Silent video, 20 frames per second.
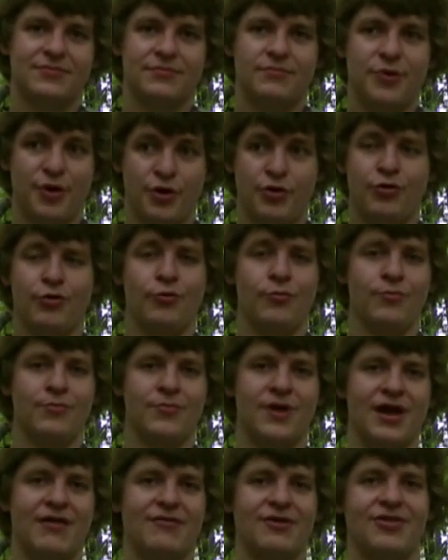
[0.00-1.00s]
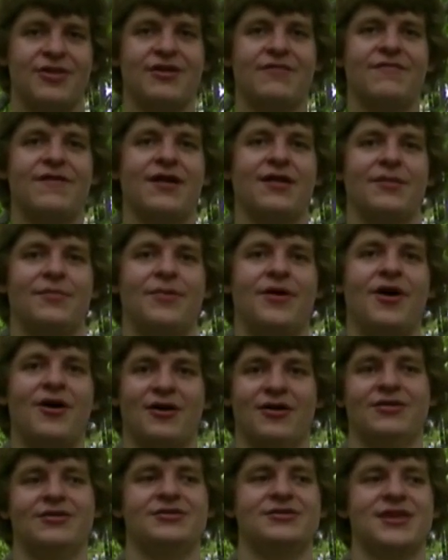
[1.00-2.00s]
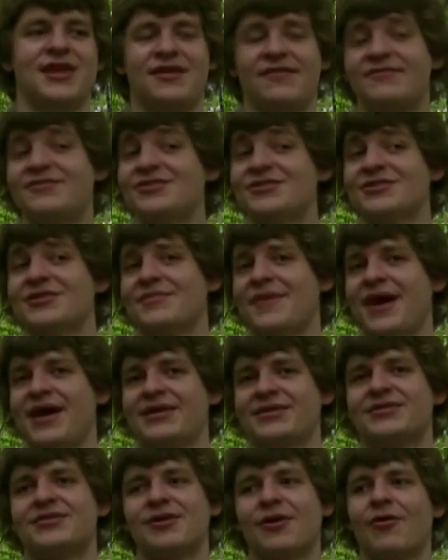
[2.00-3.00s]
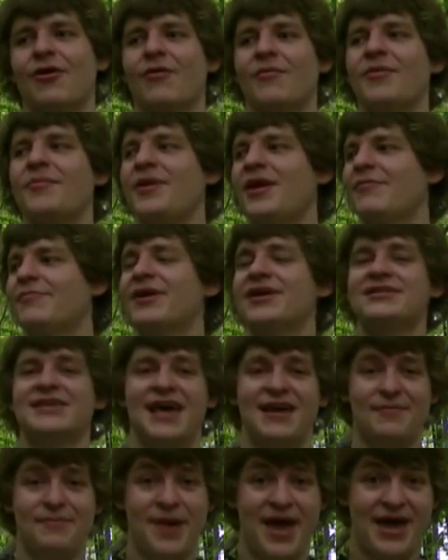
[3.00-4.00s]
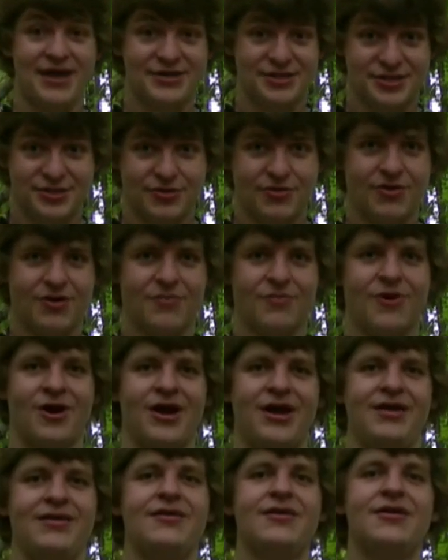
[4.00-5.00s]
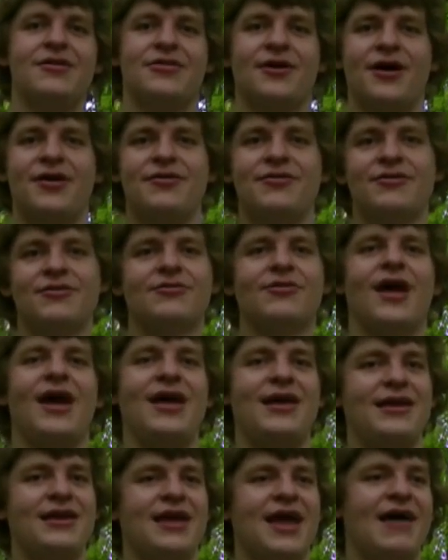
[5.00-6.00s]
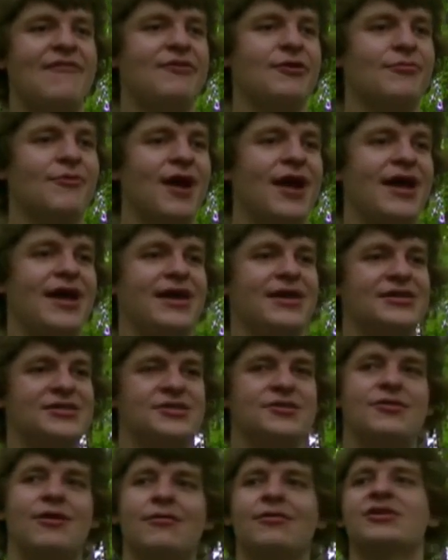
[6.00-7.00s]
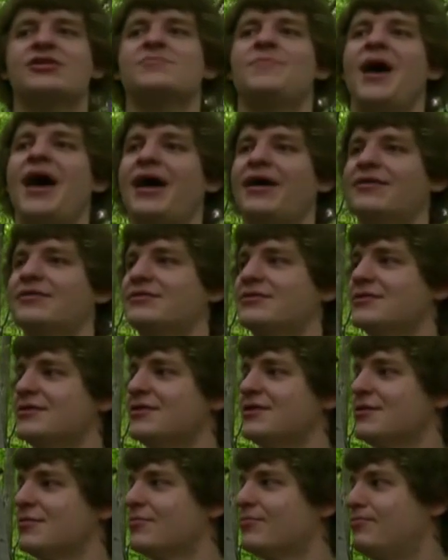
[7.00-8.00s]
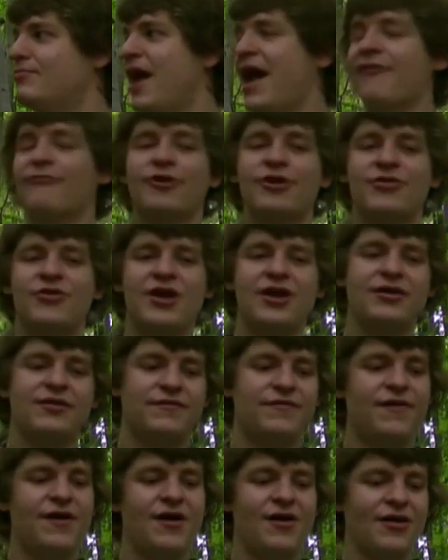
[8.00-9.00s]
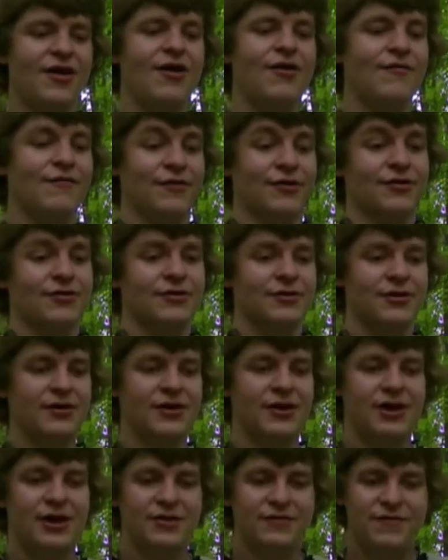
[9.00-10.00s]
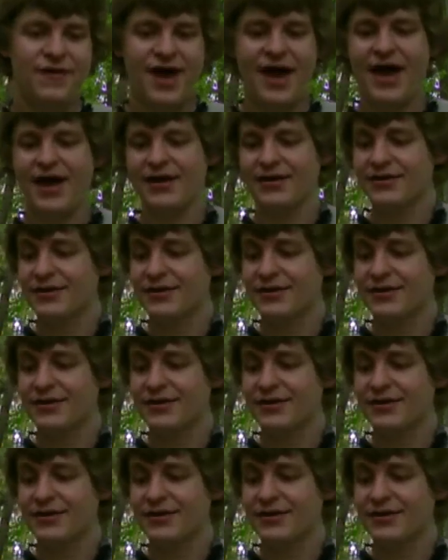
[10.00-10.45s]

boom, everything fell apart instead of just a bad storm. I mean, everybody's had a bad storm, right? Thunder, lightning, heavy rains. You don't expect everything to fall over. In fact,